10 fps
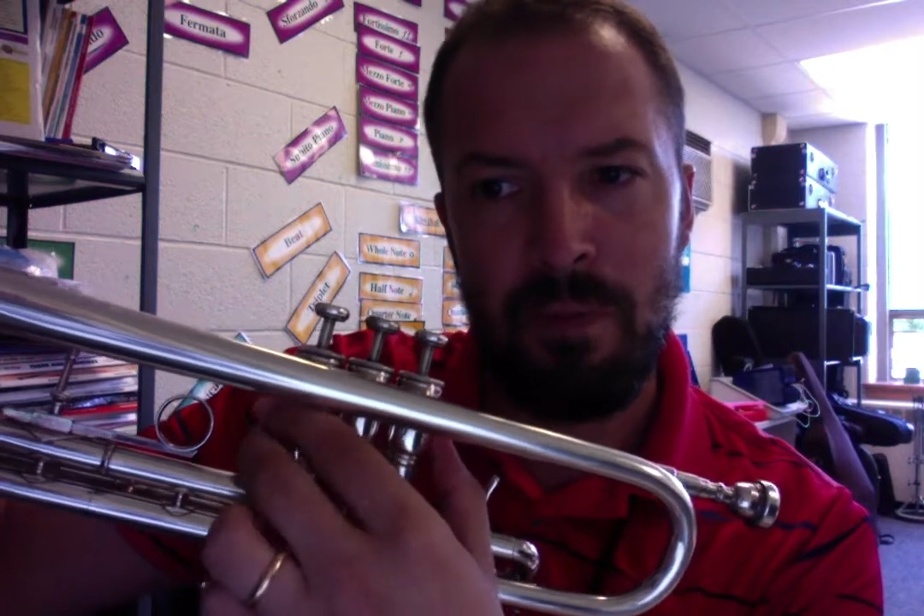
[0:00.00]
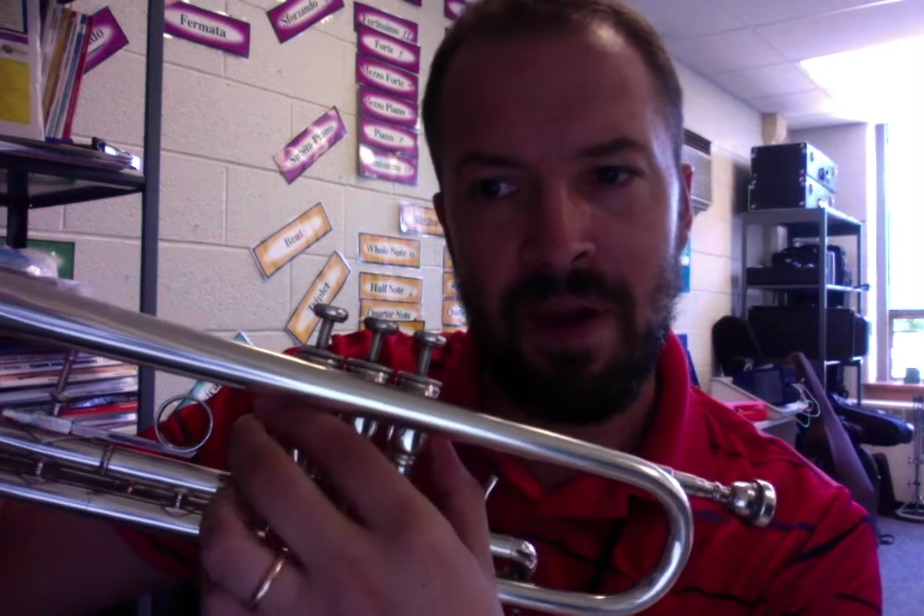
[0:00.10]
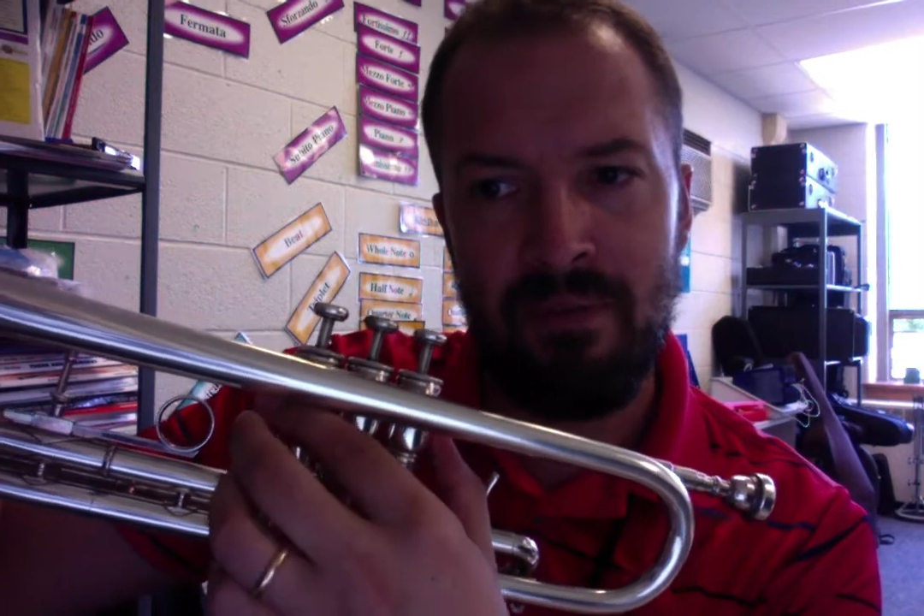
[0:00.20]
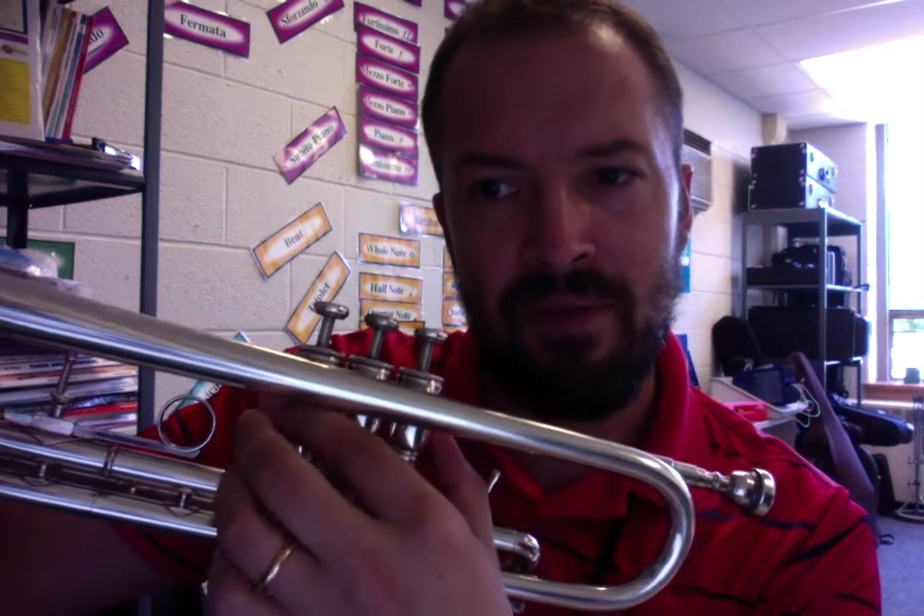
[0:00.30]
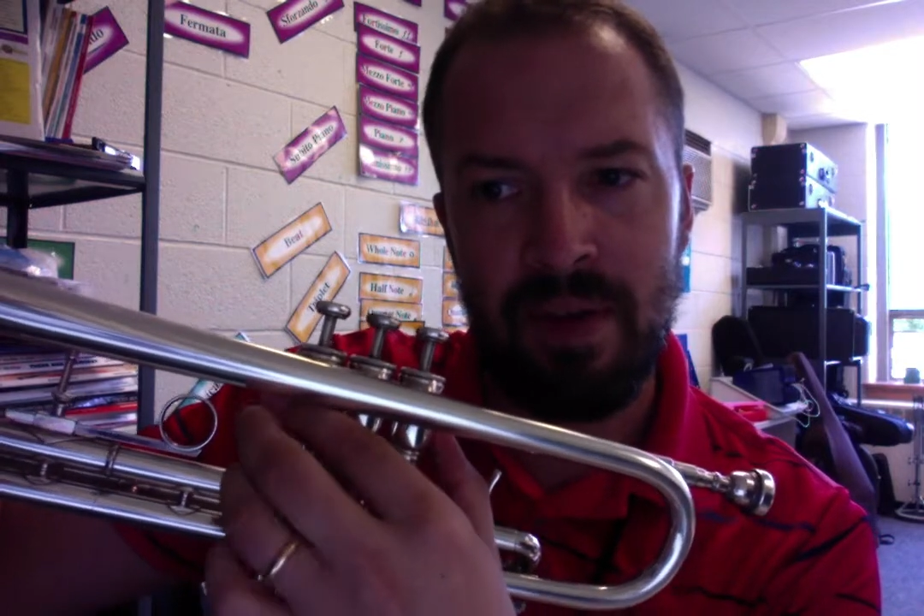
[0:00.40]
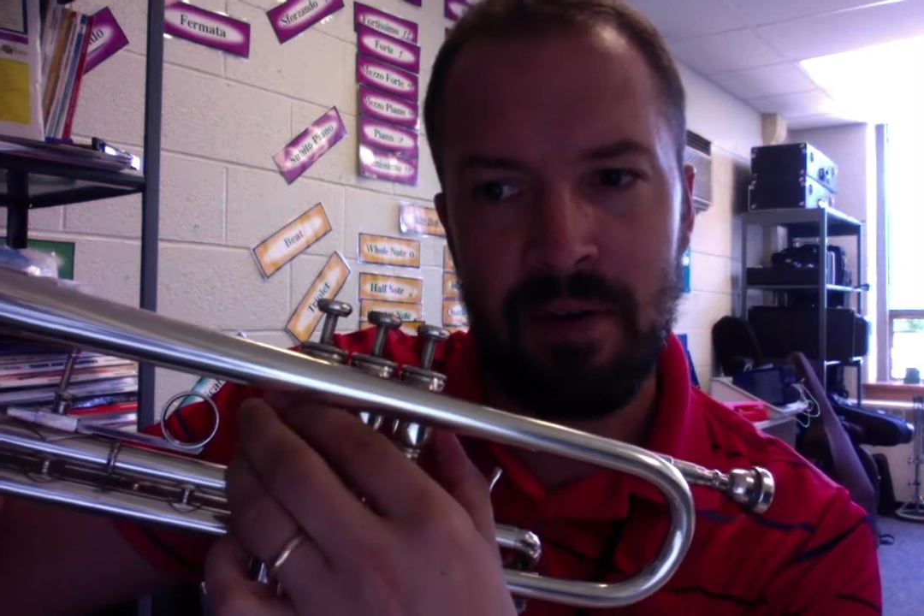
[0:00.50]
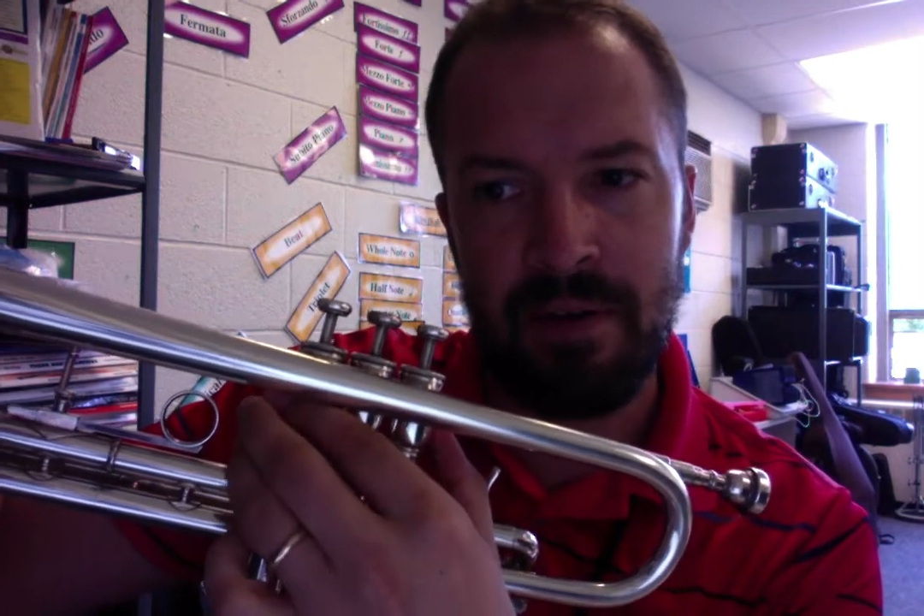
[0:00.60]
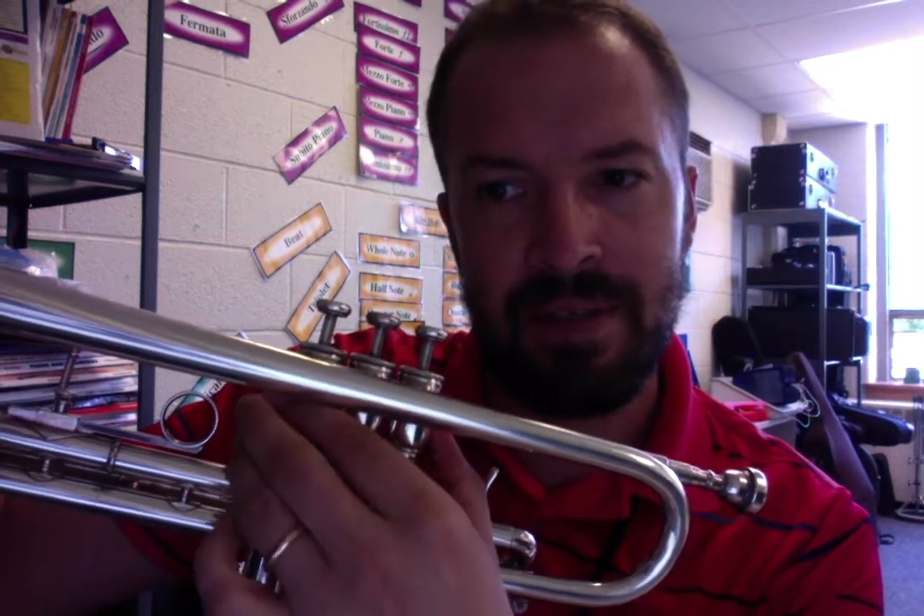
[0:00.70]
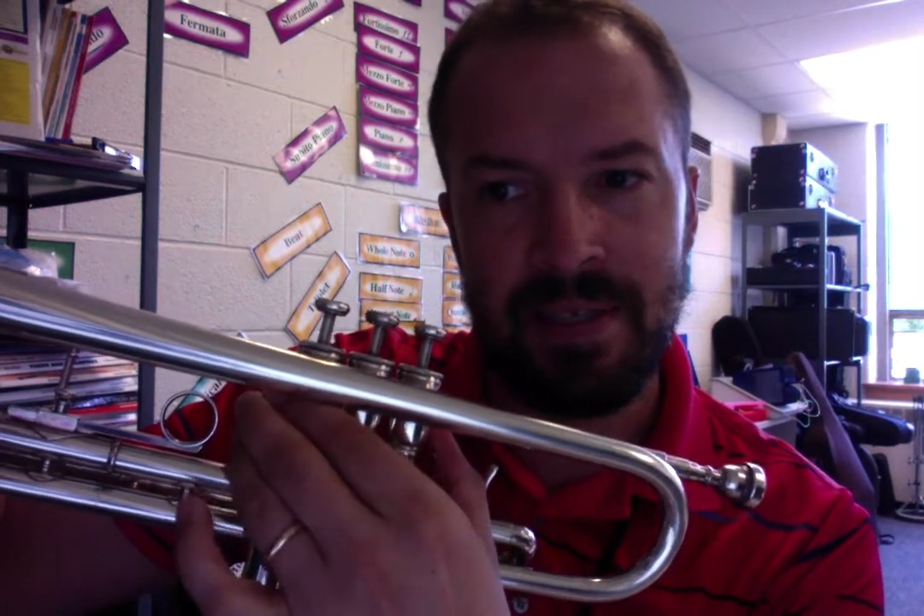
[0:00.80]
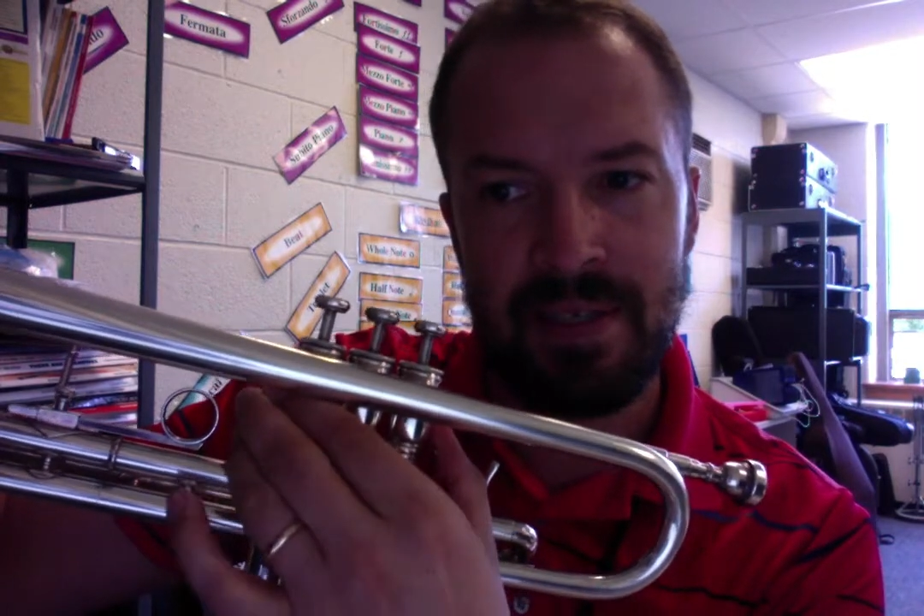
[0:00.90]
my
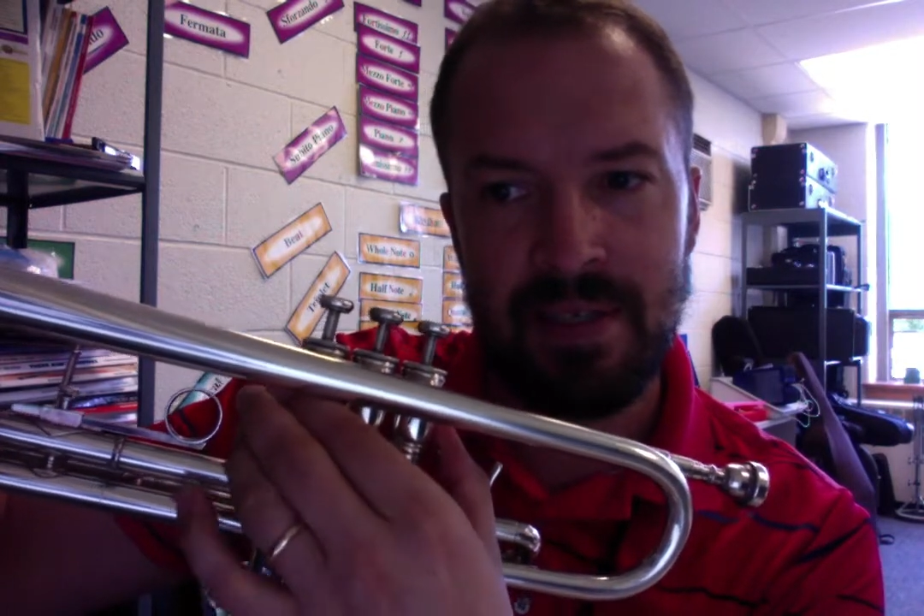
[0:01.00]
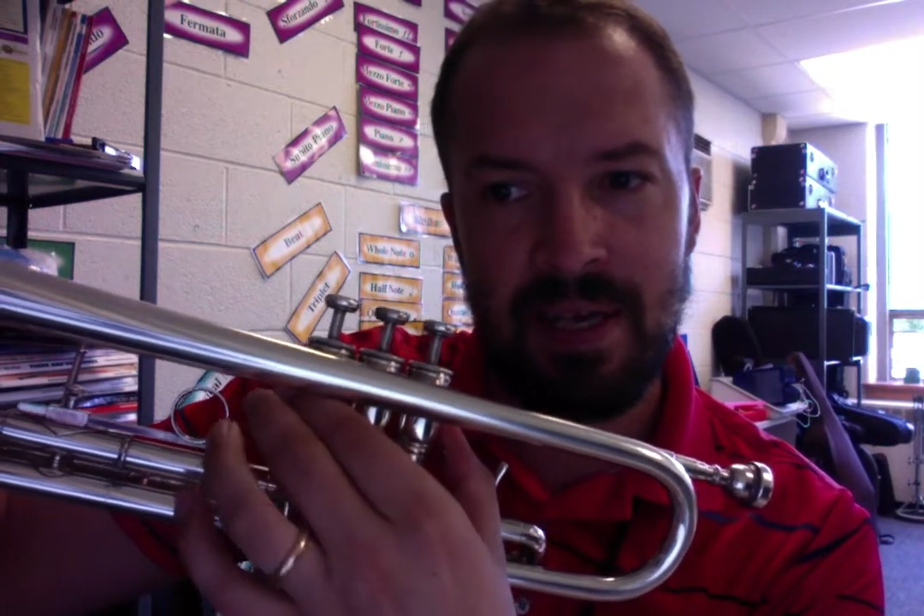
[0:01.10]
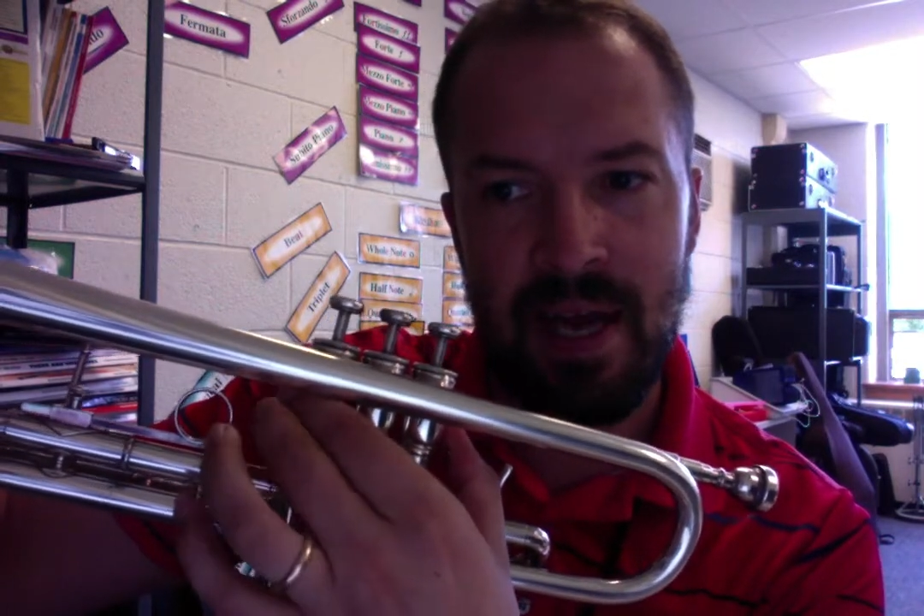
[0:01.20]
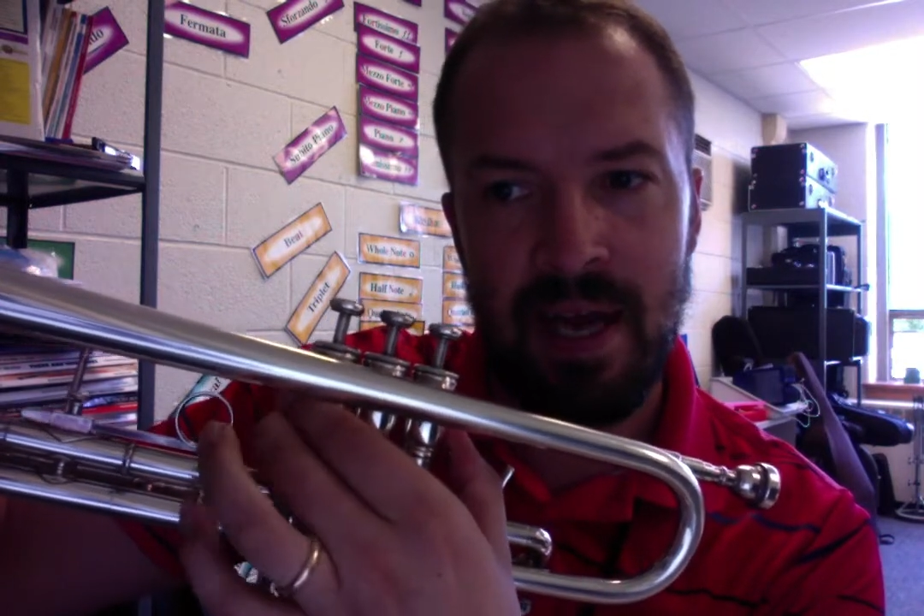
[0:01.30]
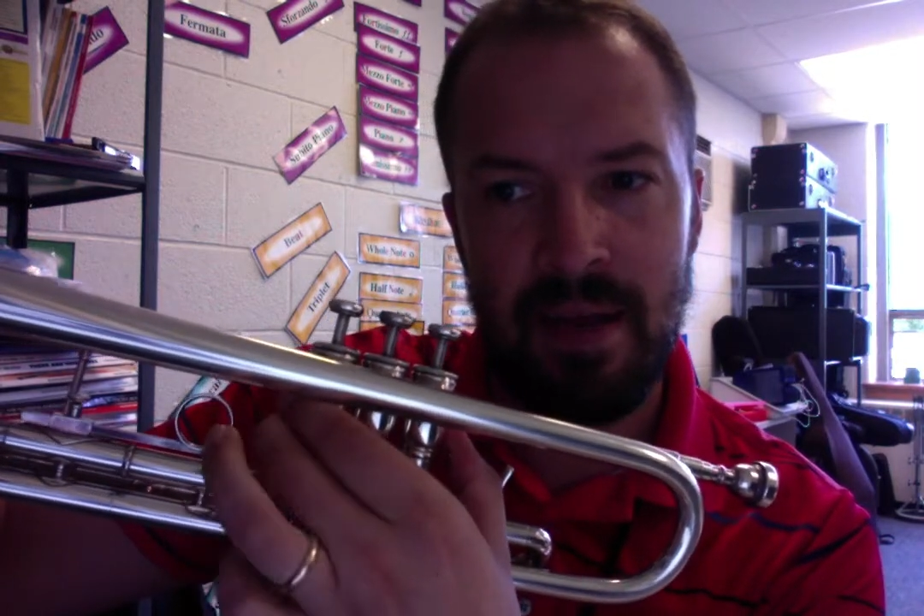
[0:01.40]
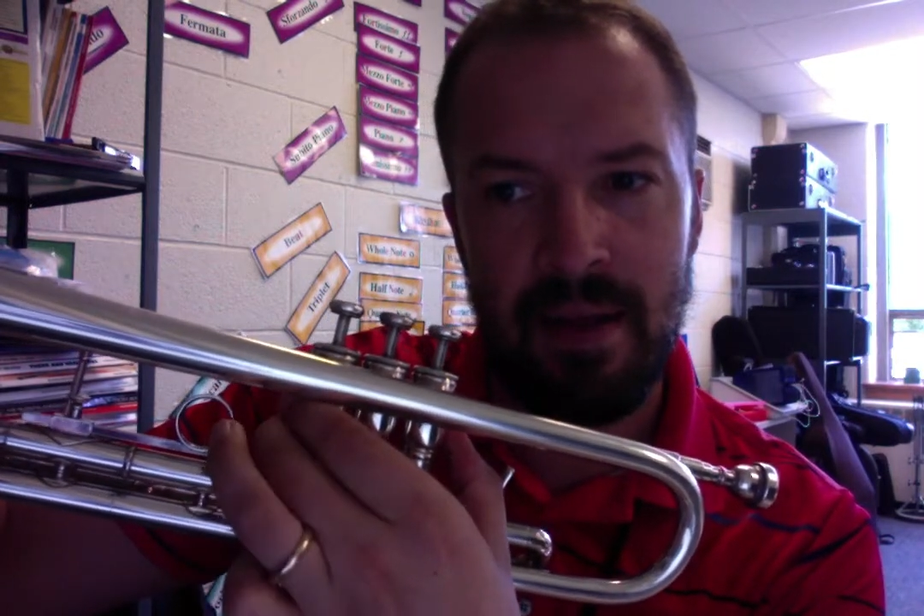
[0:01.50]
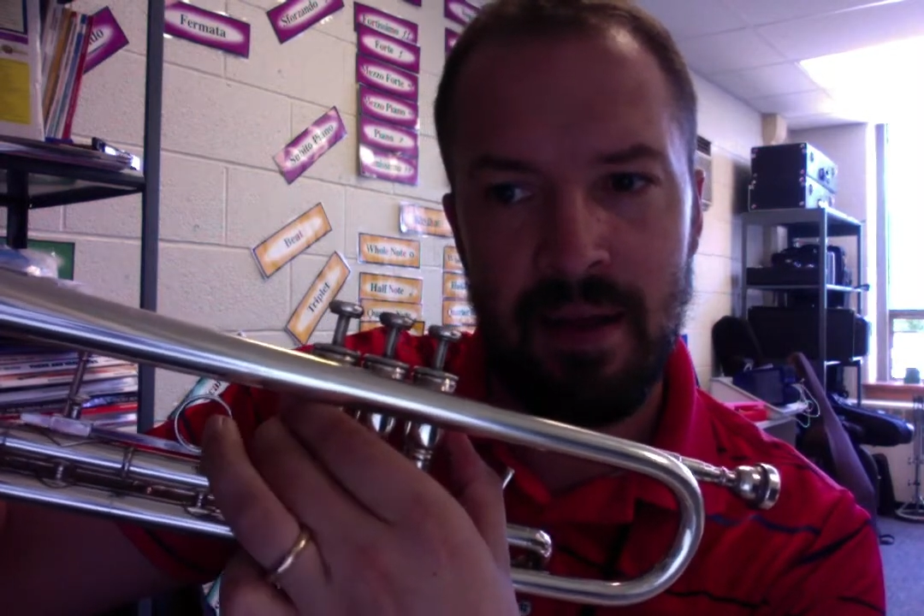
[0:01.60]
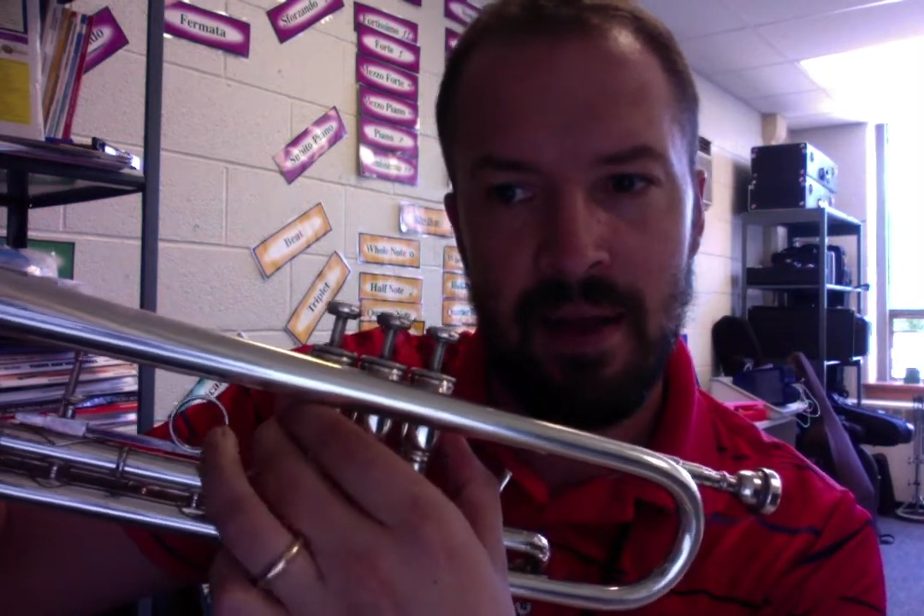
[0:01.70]
fingers inside.